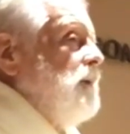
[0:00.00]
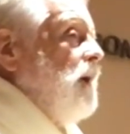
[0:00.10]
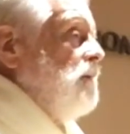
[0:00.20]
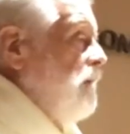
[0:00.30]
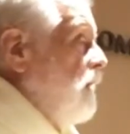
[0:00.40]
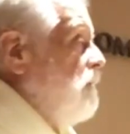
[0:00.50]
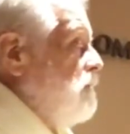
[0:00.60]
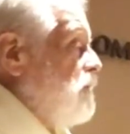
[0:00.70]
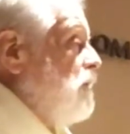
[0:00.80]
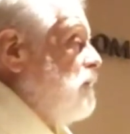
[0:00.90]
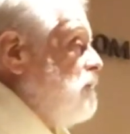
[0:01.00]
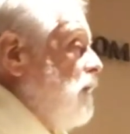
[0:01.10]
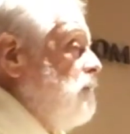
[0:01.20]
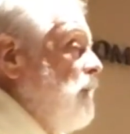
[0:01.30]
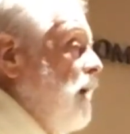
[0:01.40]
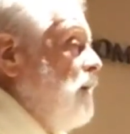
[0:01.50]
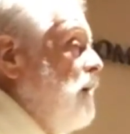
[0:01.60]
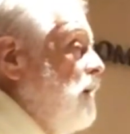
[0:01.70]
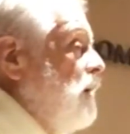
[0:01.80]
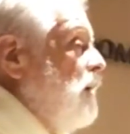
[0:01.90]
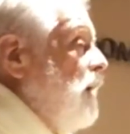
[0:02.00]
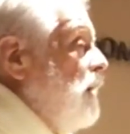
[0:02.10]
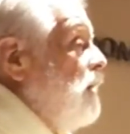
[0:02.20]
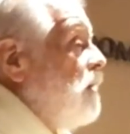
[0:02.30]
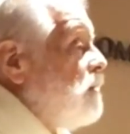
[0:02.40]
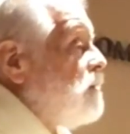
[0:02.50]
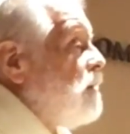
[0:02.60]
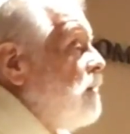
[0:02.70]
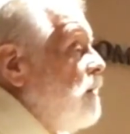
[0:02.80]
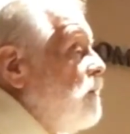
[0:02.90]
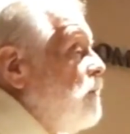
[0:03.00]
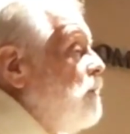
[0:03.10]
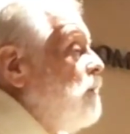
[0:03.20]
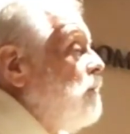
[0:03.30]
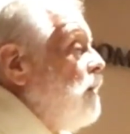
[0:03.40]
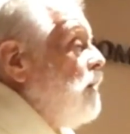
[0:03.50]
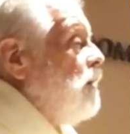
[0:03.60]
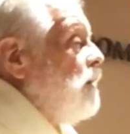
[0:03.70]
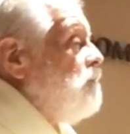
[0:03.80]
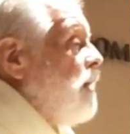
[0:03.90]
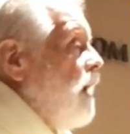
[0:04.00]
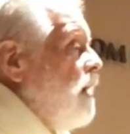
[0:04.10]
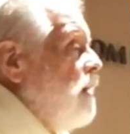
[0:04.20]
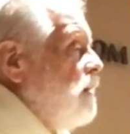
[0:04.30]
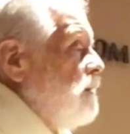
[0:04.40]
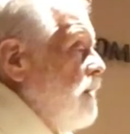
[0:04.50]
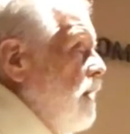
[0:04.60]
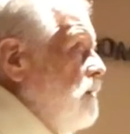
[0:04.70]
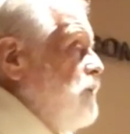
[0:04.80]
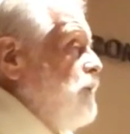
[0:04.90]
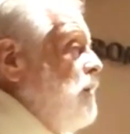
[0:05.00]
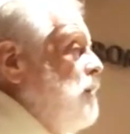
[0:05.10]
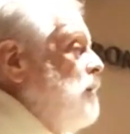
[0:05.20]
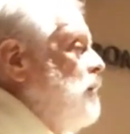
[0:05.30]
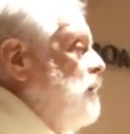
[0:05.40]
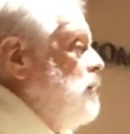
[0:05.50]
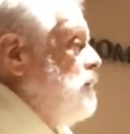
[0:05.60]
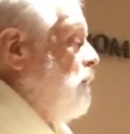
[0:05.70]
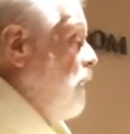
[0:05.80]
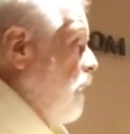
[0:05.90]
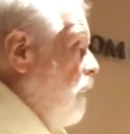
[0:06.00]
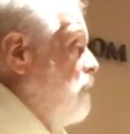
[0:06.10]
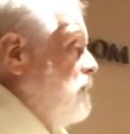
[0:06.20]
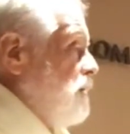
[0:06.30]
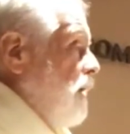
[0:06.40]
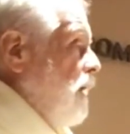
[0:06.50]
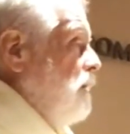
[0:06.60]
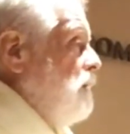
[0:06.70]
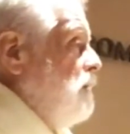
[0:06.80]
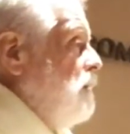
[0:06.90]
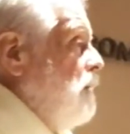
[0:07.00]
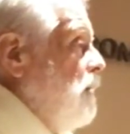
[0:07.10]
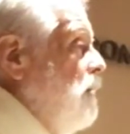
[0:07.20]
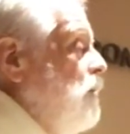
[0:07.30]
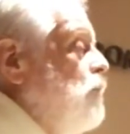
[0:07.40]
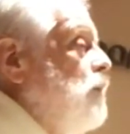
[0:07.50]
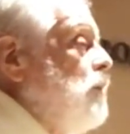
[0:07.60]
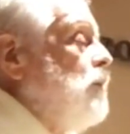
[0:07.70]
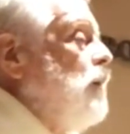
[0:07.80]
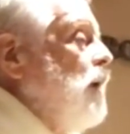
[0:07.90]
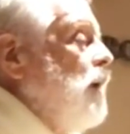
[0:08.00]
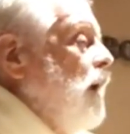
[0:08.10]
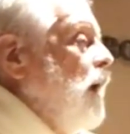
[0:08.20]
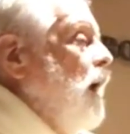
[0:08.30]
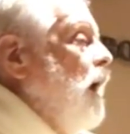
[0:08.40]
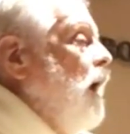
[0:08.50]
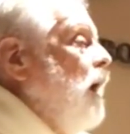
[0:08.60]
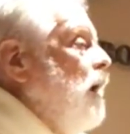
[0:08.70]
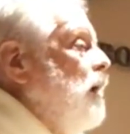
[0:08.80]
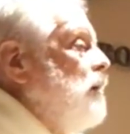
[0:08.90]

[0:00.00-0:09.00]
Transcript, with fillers: and faithful children of Mary is to pay attention to the other side, to uh,